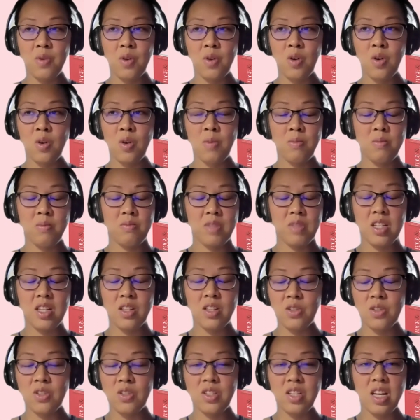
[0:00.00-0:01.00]
from
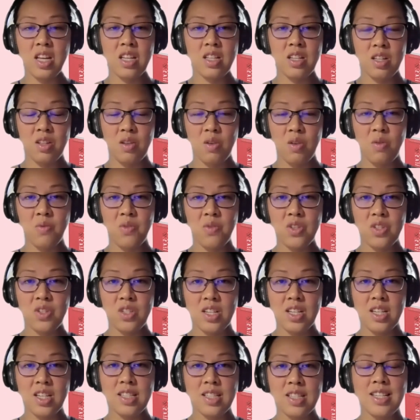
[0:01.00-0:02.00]
interstate and
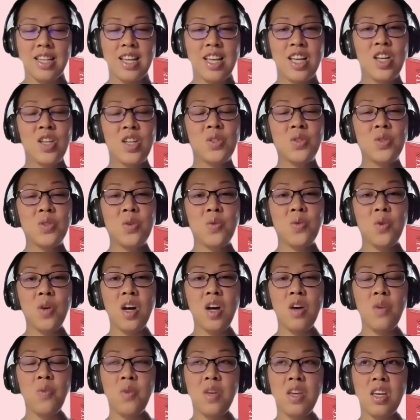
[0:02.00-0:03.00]
overseas. So
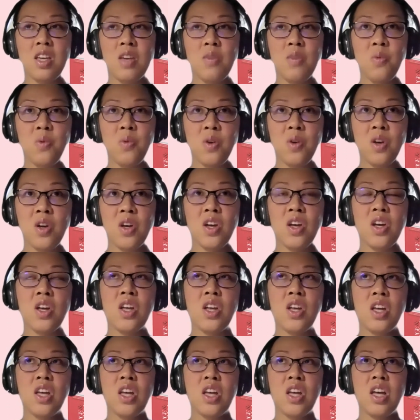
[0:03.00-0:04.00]
we were
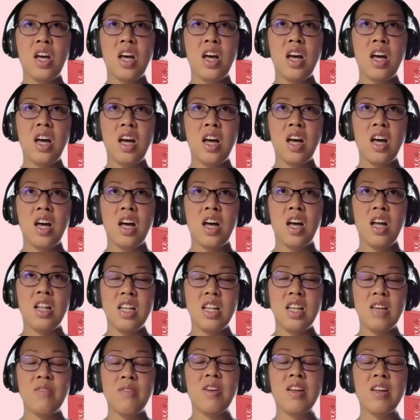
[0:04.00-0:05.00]

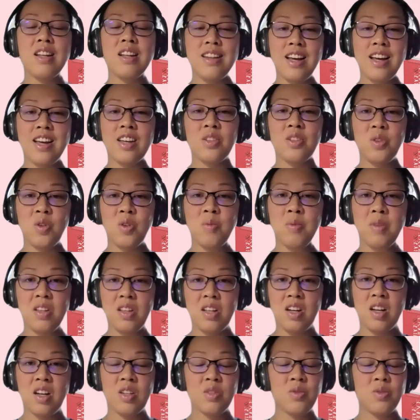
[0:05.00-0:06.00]
living like normal
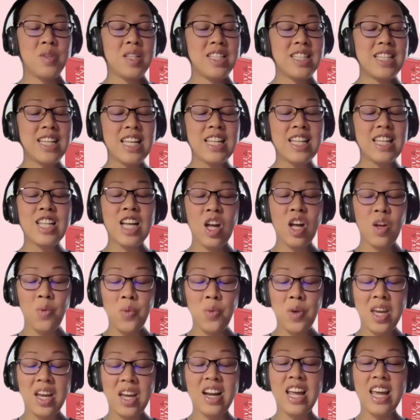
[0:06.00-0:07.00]
lives. We did not
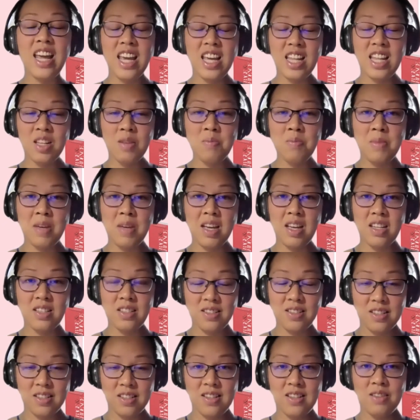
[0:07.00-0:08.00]
wear any
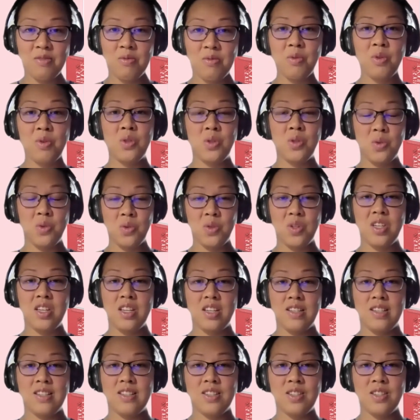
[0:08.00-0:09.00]
masks for 2
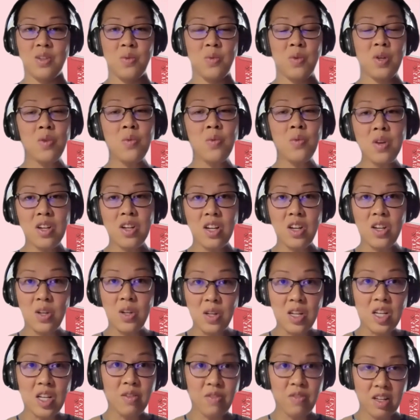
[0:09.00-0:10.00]
years. So we were
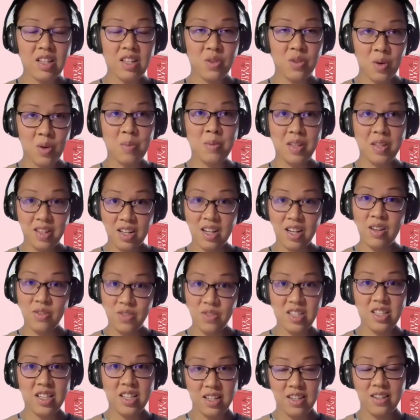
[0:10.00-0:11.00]
living normal lives
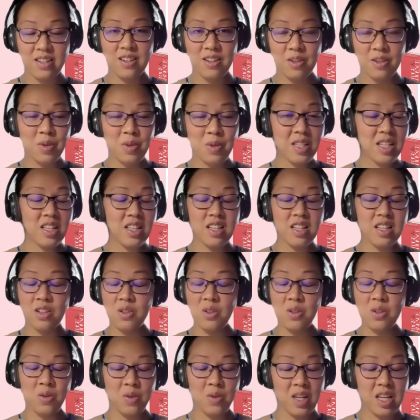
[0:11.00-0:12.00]
here. We did not
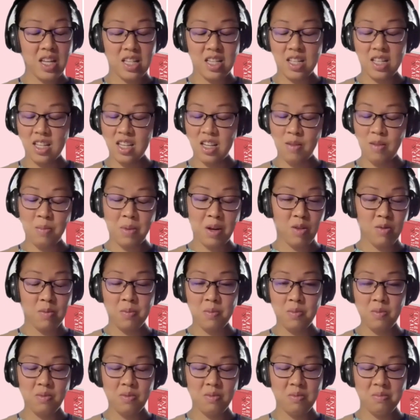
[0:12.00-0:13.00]
know anything about
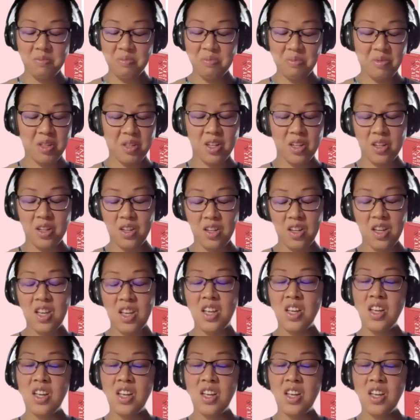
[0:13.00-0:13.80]
the